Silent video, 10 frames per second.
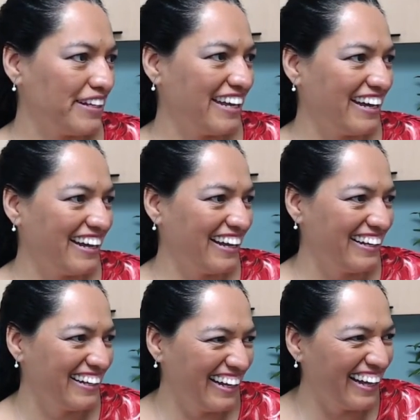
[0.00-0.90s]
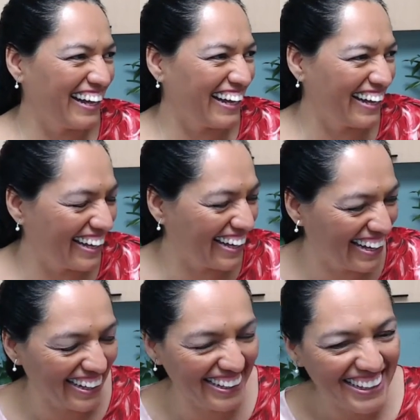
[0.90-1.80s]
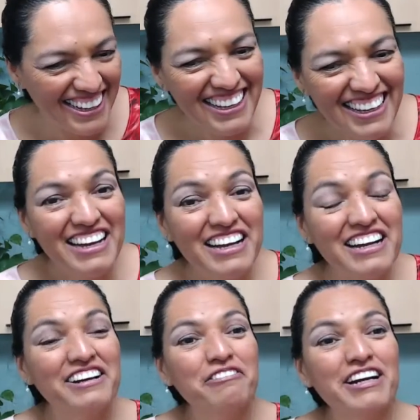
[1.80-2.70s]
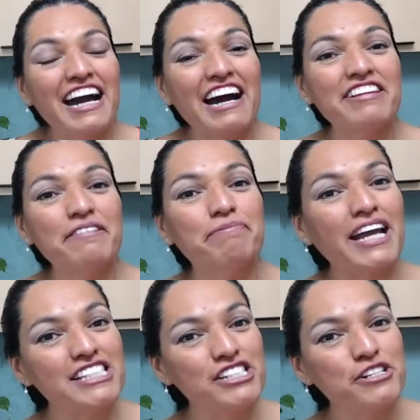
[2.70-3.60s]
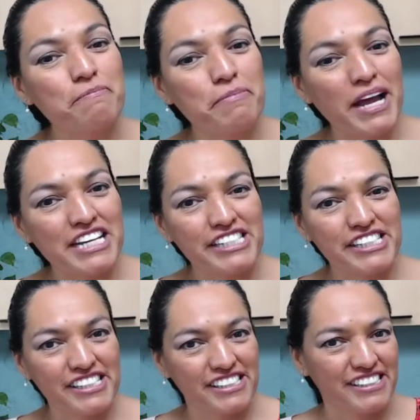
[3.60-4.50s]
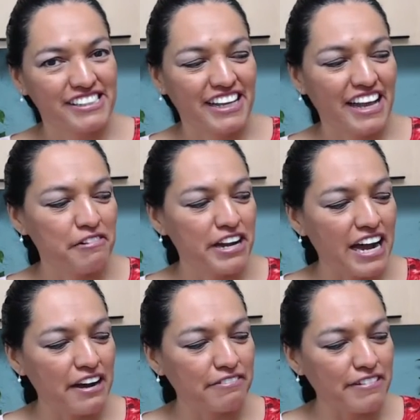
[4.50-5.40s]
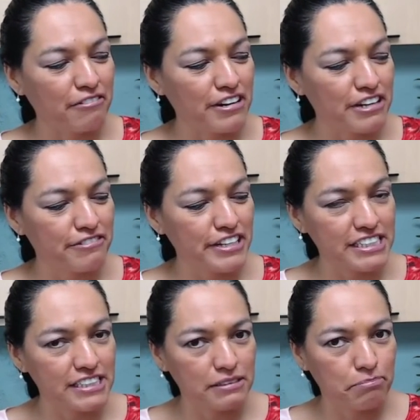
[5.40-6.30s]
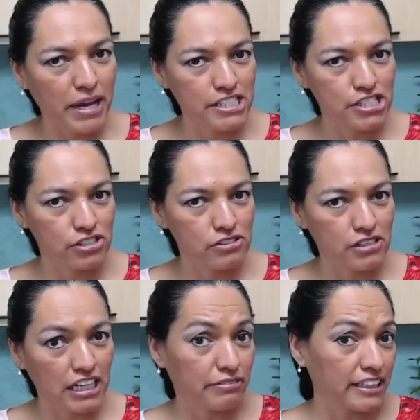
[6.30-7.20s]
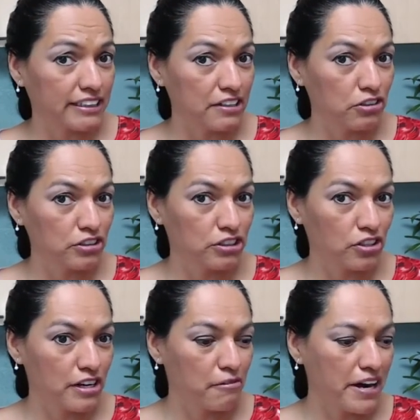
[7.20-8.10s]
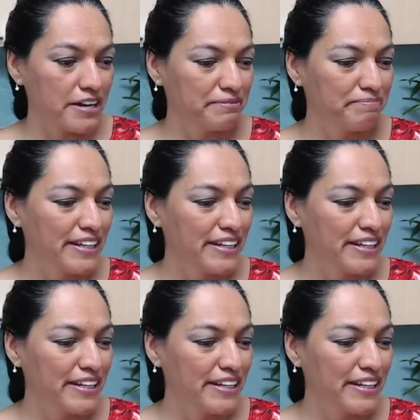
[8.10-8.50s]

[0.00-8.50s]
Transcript: Yeah. We have the Patreon page, and we have our first patron. As far as I know, it's only one.